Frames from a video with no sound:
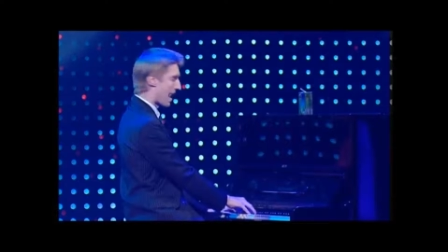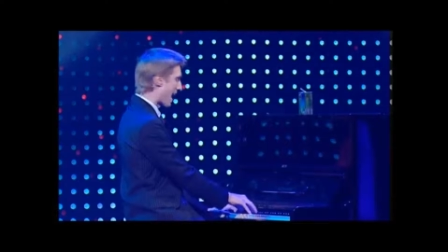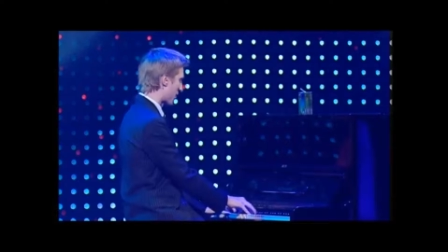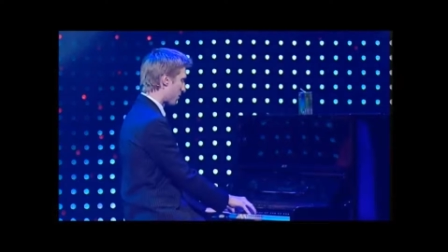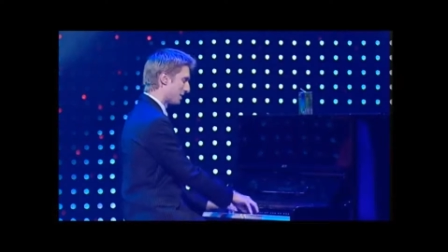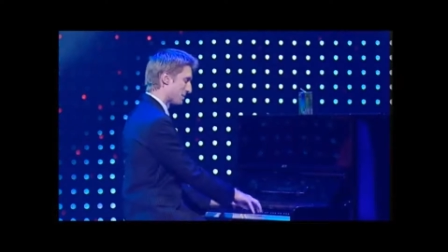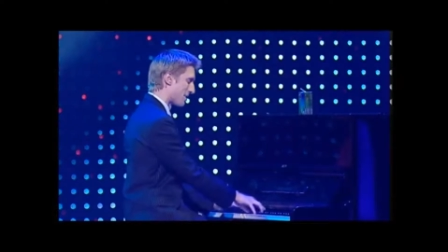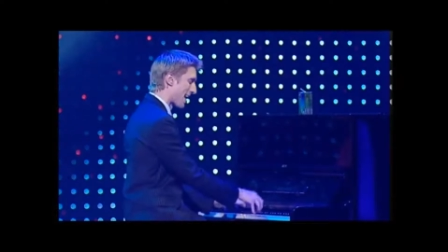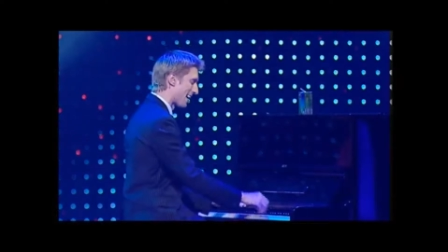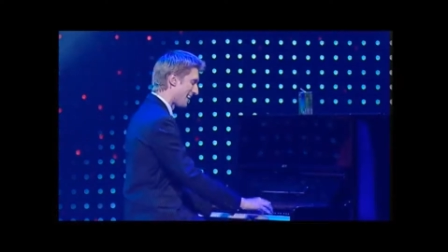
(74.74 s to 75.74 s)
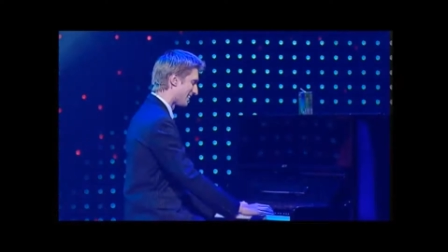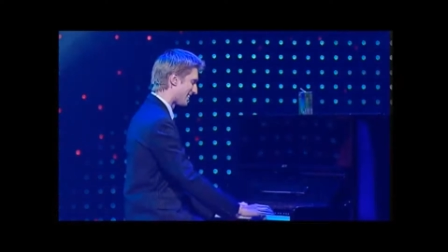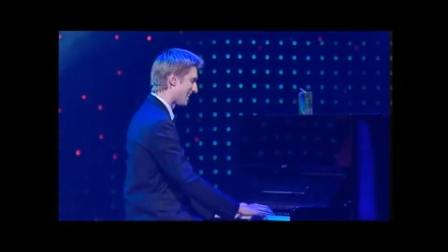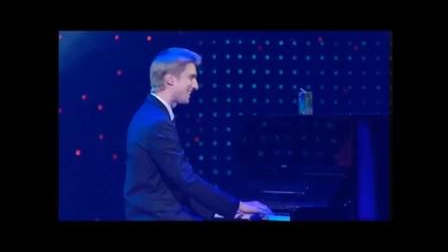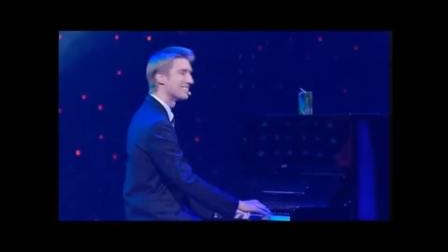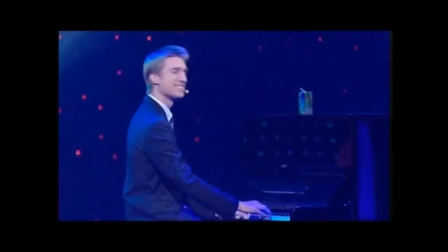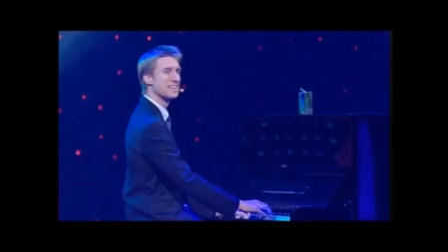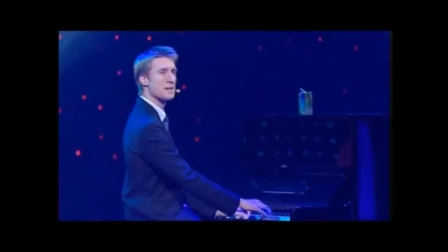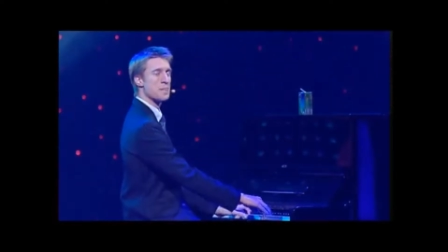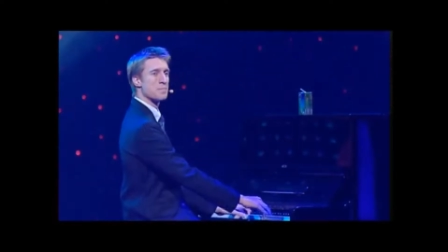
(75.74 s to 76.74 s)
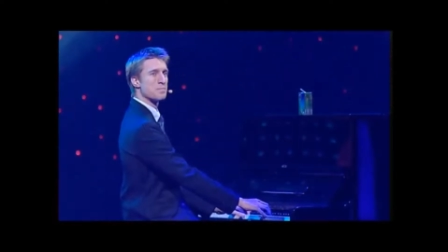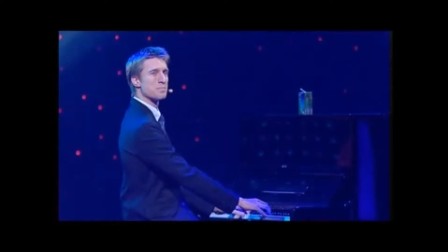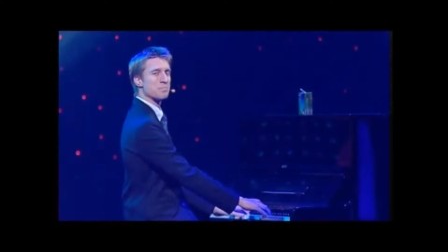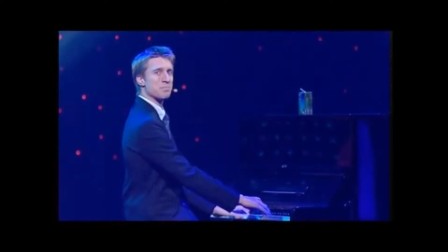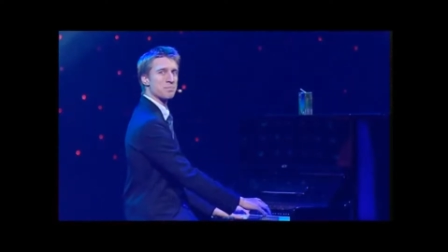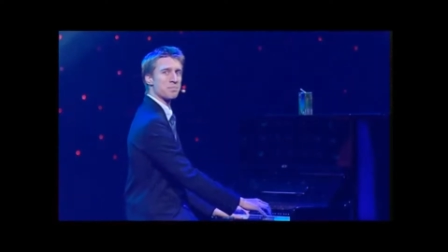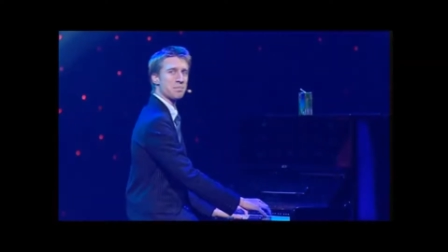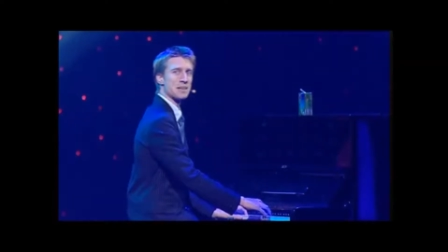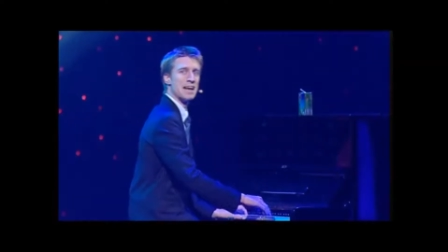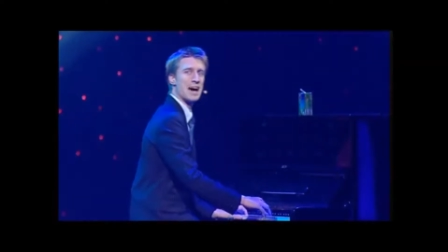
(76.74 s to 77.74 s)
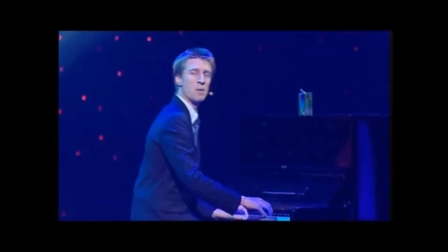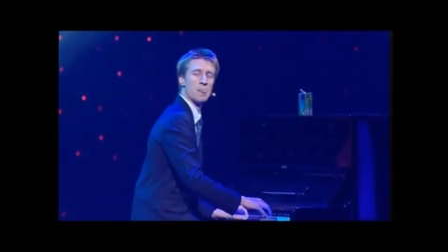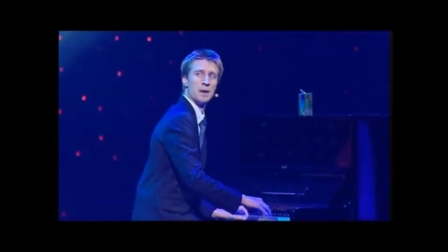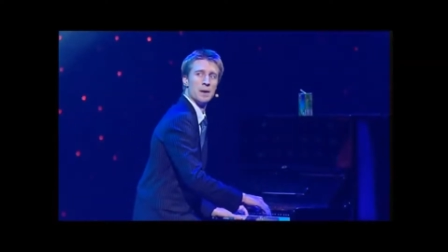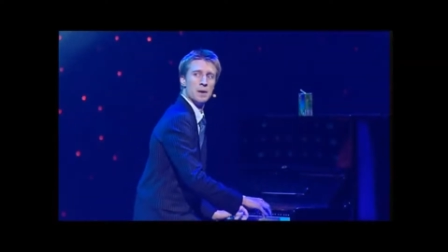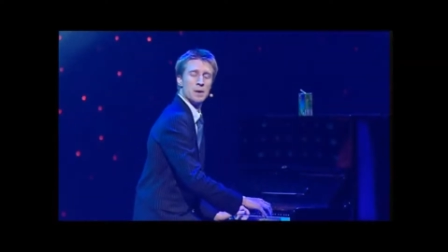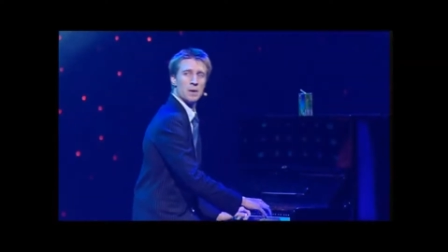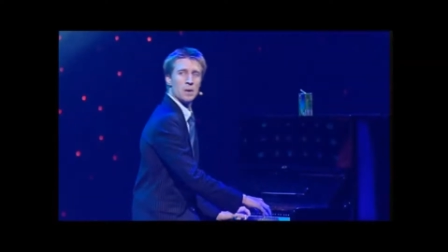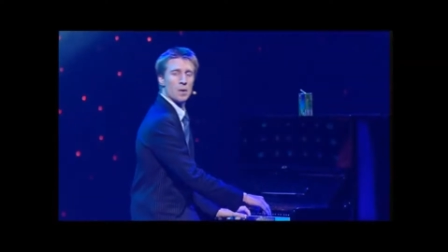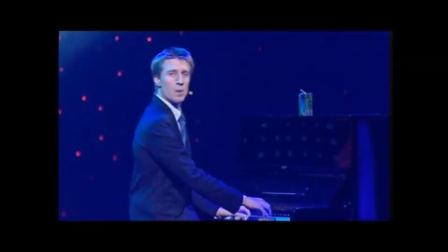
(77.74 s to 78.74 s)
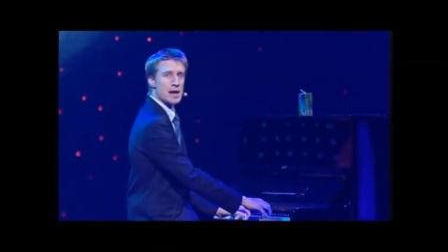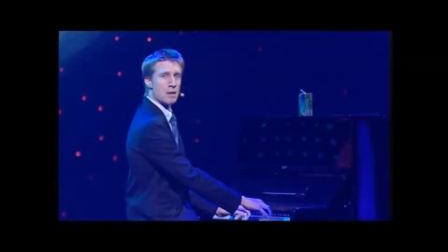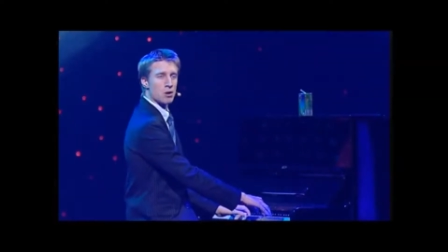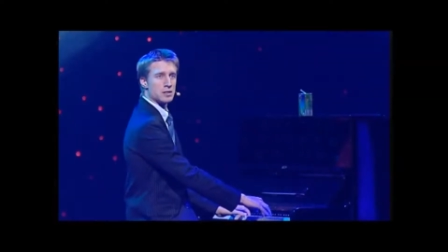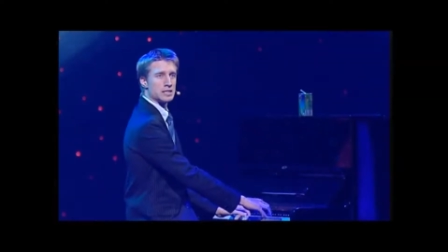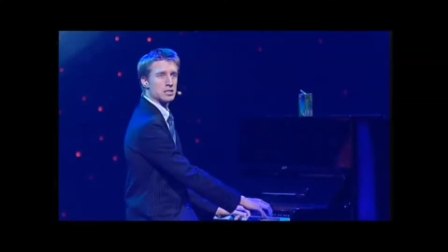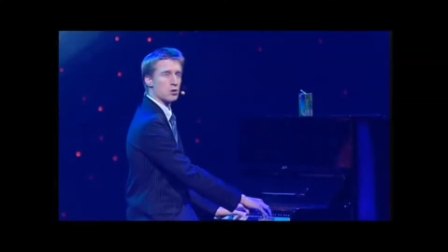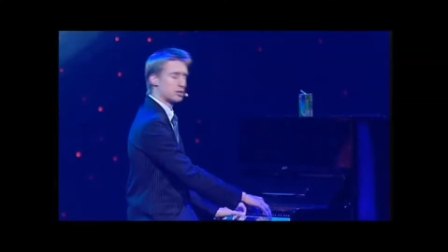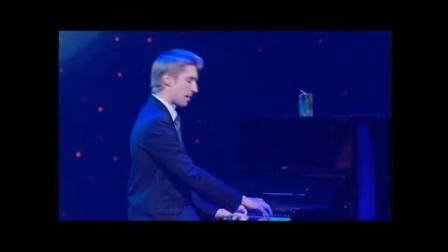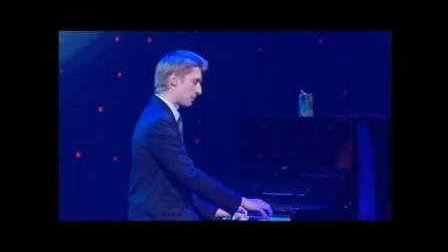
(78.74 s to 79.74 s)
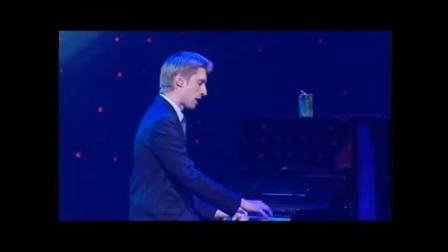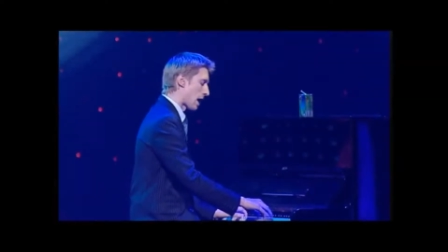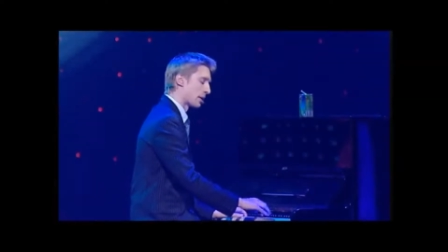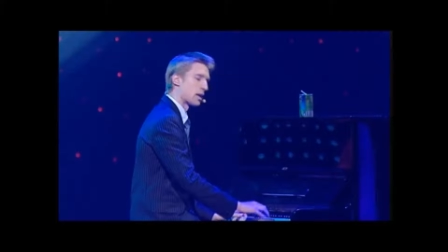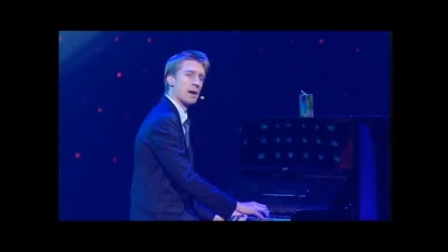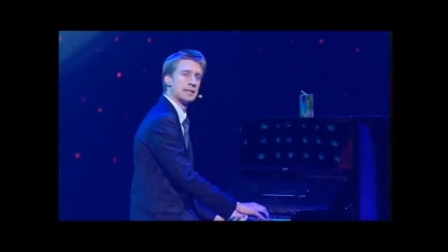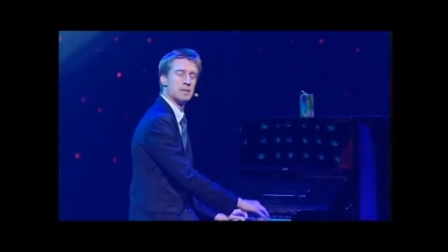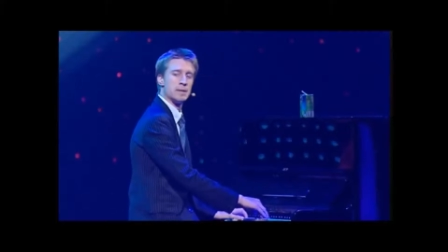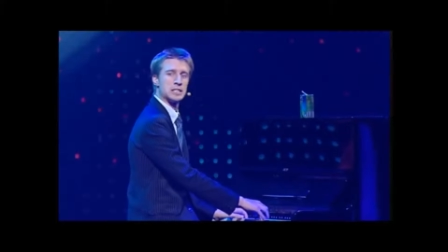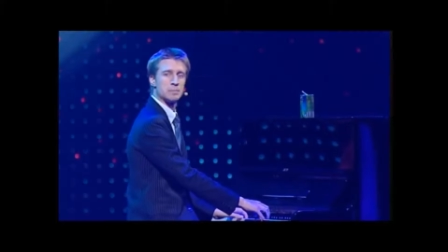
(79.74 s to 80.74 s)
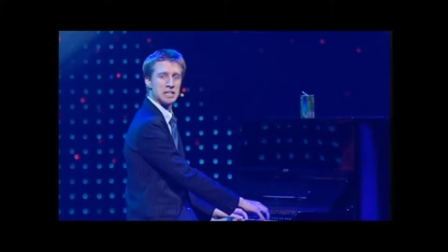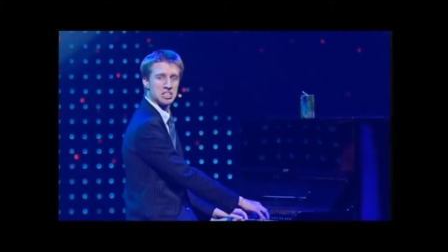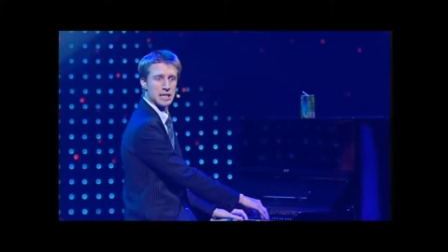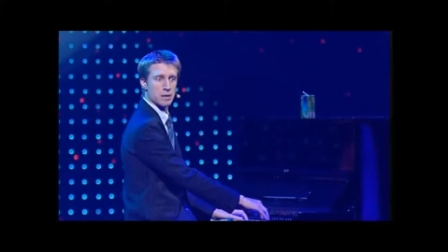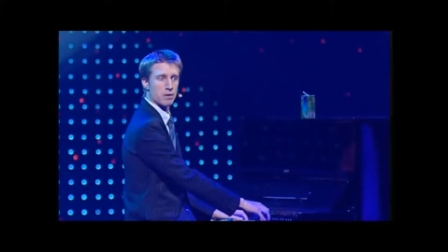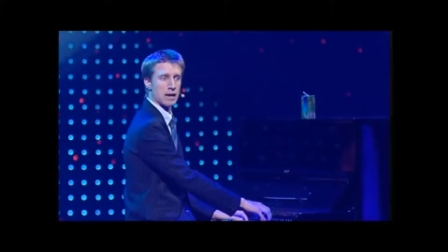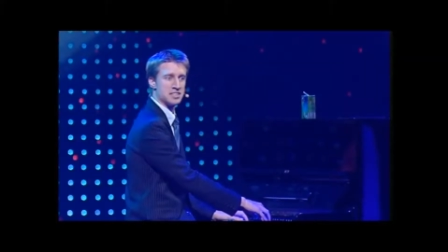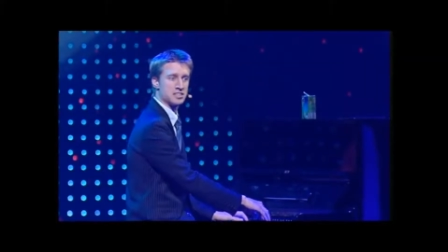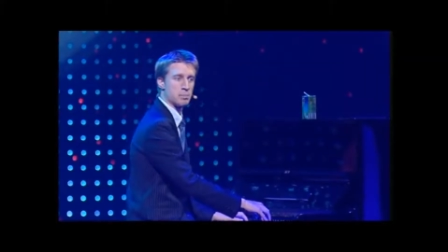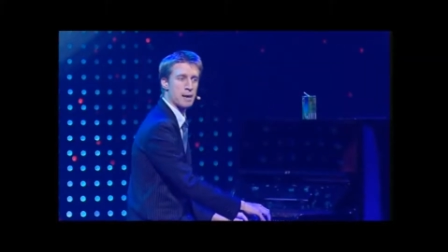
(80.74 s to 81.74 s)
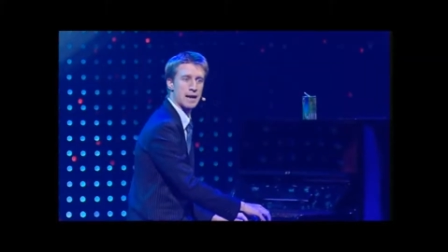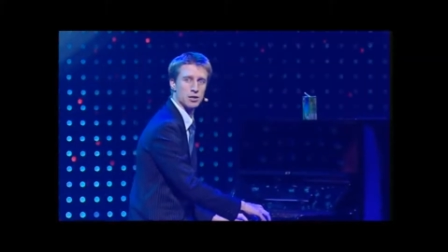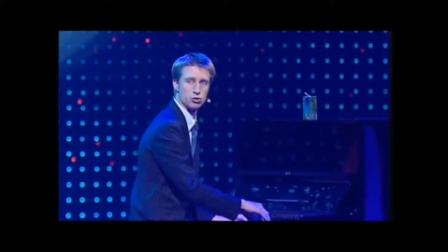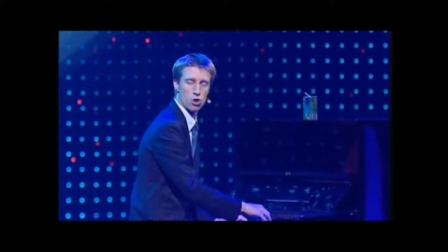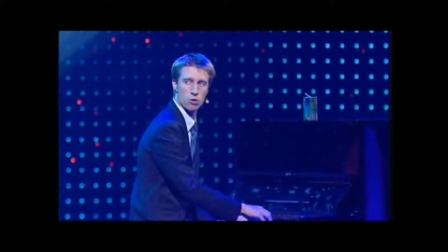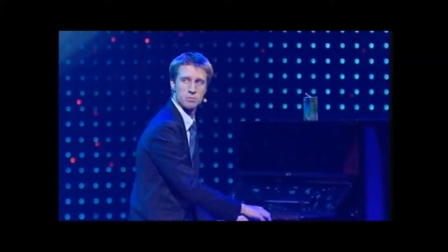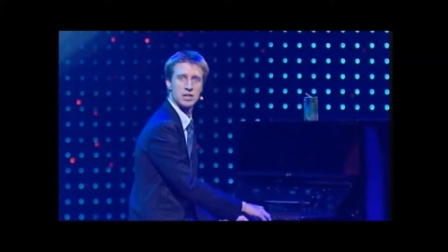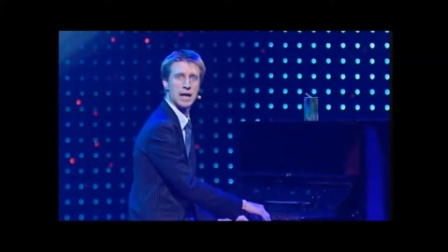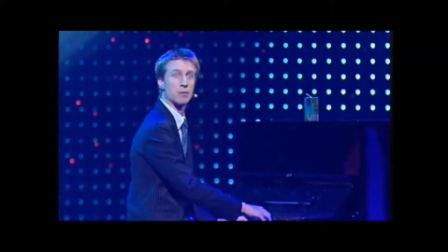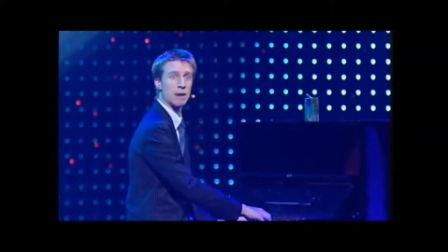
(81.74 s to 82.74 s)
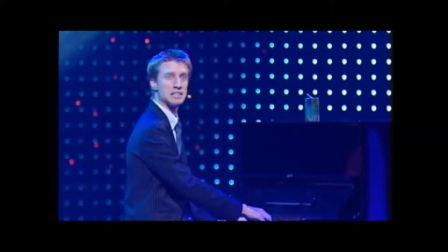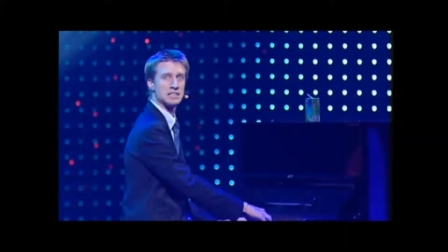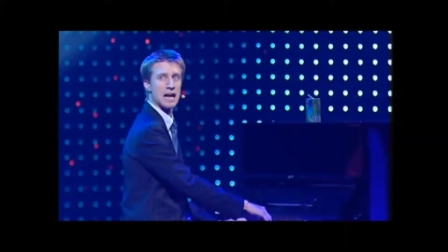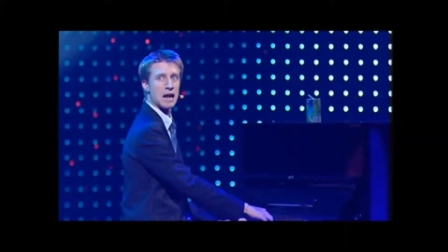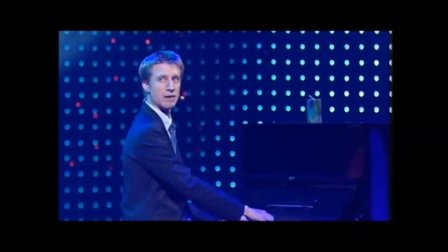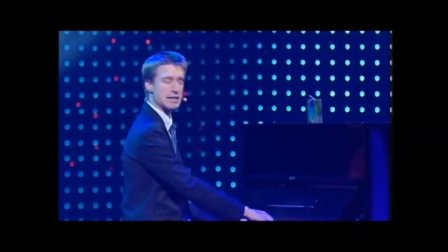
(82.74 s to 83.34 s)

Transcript: backwards. My is this. Now, when I wrote this song some time ago, I did a big speech here where I listed palindromes like race car